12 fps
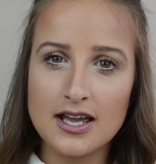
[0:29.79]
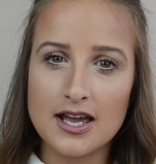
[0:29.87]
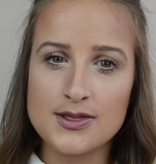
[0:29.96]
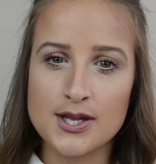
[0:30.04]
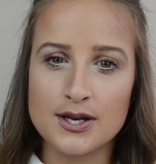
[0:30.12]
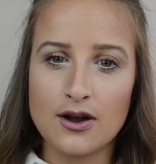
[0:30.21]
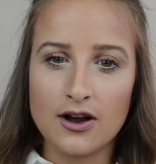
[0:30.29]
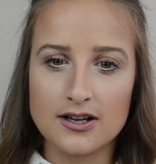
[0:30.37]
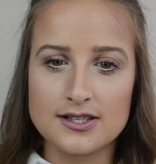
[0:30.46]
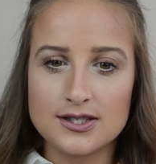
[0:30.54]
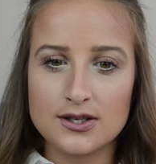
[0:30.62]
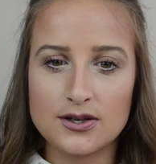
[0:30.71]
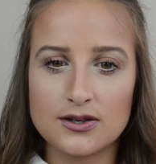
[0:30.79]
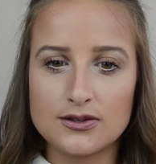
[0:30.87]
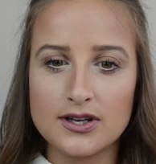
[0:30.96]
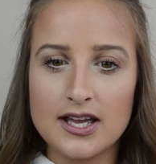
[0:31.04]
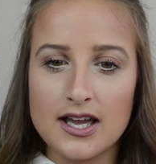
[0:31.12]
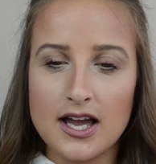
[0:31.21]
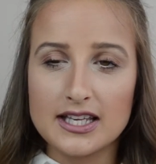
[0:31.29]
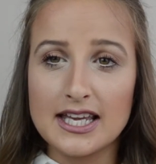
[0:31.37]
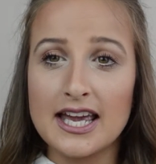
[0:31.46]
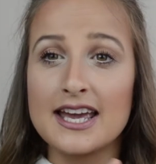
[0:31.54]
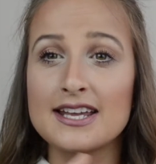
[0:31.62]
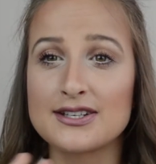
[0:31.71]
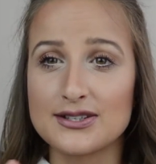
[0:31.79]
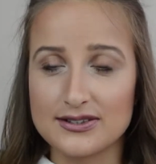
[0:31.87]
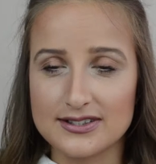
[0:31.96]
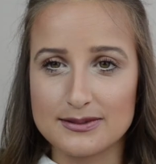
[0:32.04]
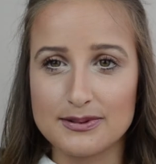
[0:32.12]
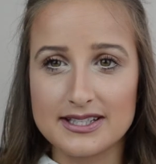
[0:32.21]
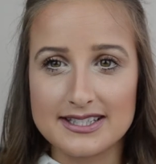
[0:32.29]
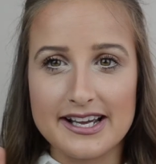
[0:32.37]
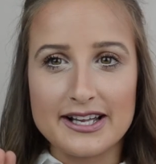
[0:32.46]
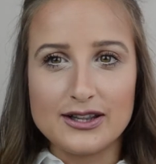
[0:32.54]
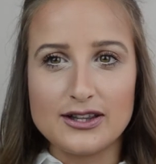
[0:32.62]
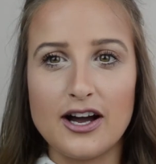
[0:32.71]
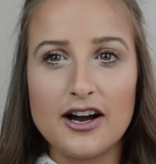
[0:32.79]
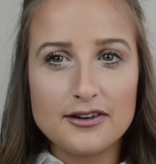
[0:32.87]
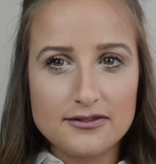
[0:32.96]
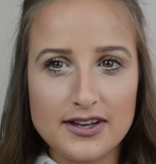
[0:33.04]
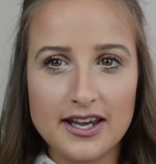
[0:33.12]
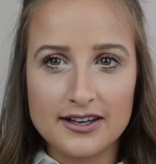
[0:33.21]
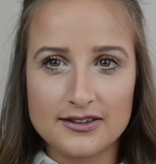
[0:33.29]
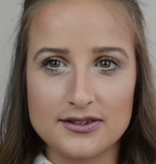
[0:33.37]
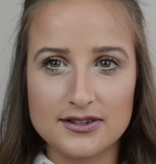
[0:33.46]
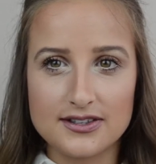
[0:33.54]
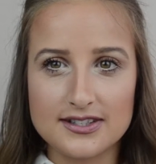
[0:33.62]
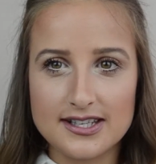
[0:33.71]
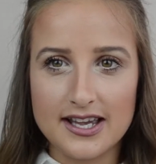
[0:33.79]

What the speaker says: and then also candles, because I love candles,